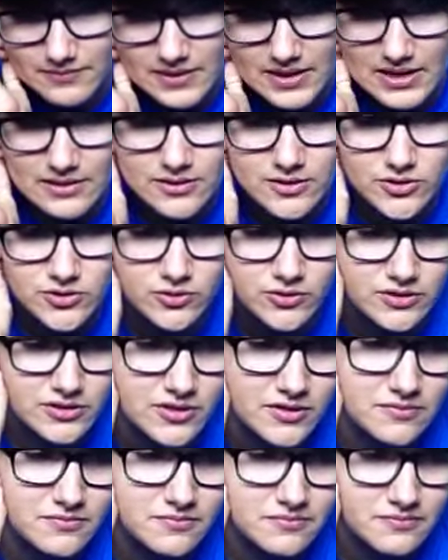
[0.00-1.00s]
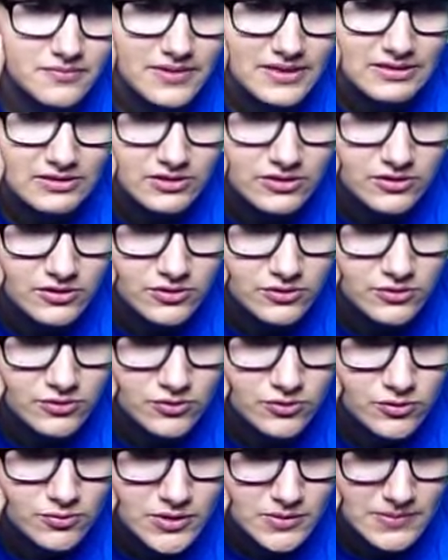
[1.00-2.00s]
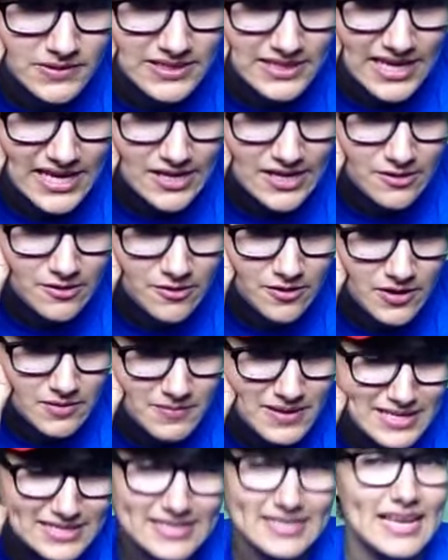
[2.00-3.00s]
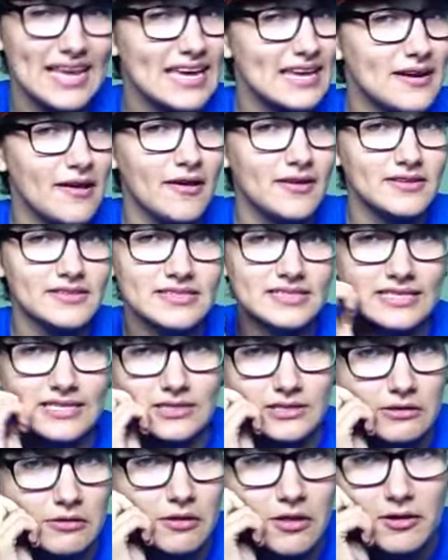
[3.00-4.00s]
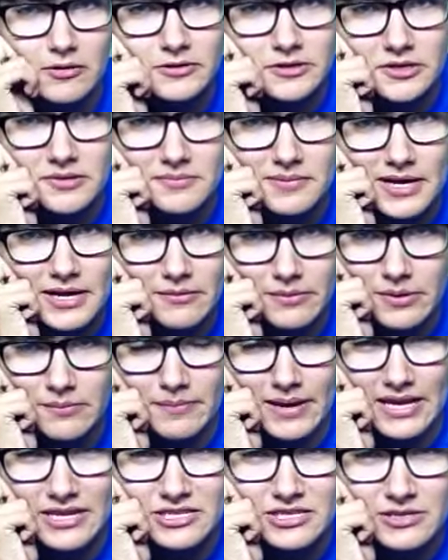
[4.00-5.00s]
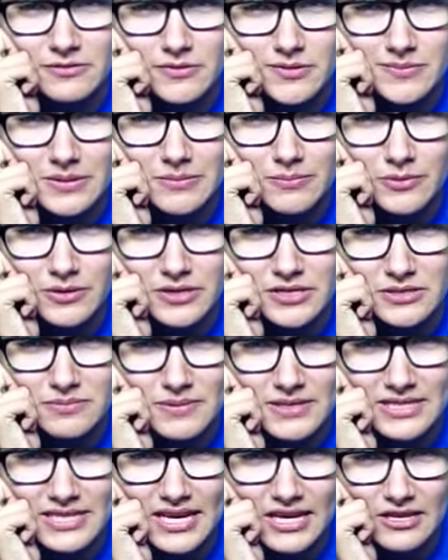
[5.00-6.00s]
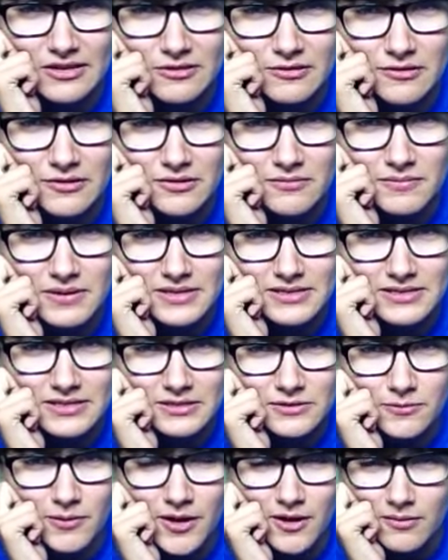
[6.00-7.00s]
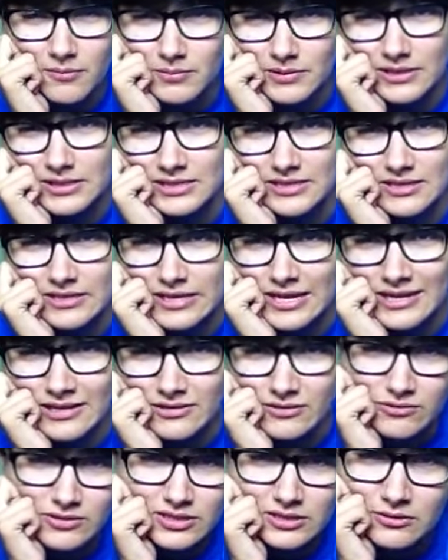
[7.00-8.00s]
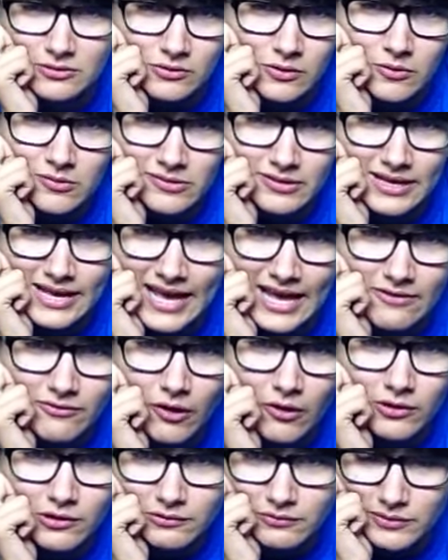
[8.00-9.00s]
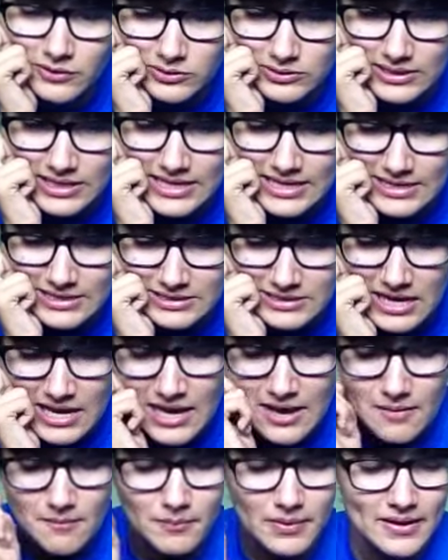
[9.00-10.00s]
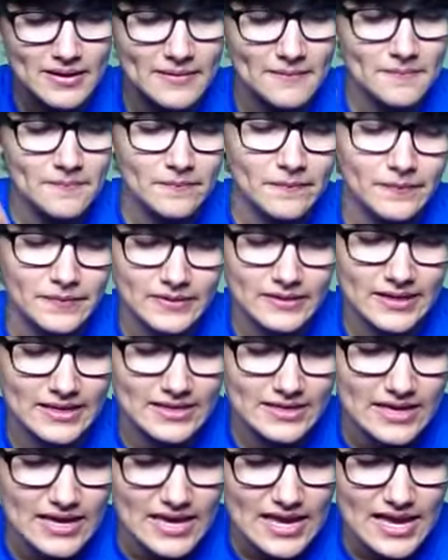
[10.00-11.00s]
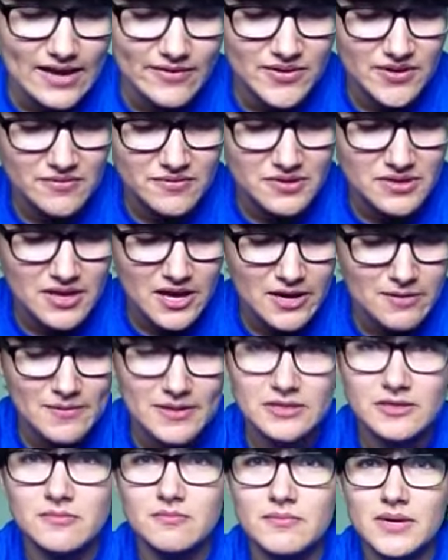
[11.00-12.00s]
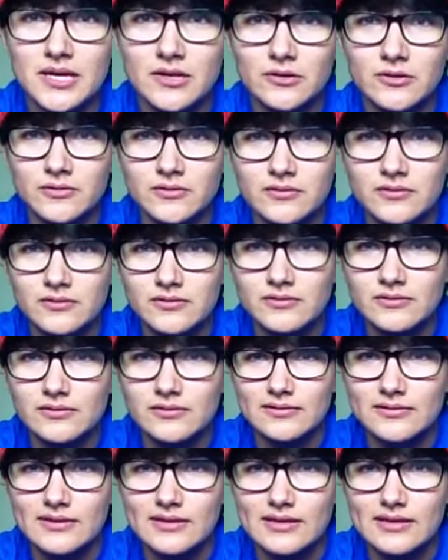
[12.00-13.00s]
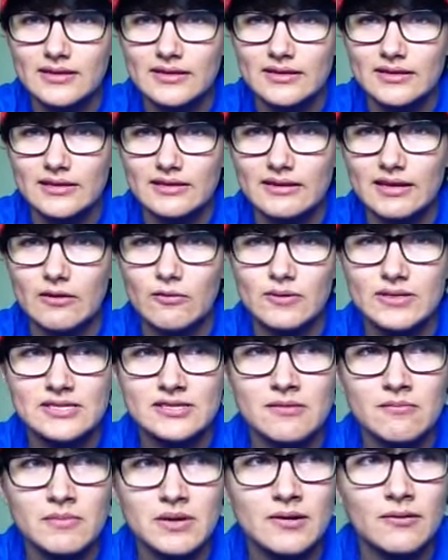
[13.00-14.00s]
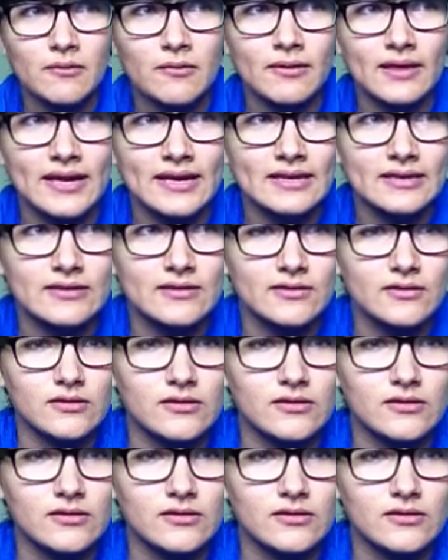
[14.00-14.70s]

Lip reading: In the short term, it's super spectacular and amazing. And honestly, in the long term, I would imagine it would be pretty spectacular and amazing as well. Because in the end, you still totally have all of those things. But, like, have you ever thought about the middle? Like, what's the middle like?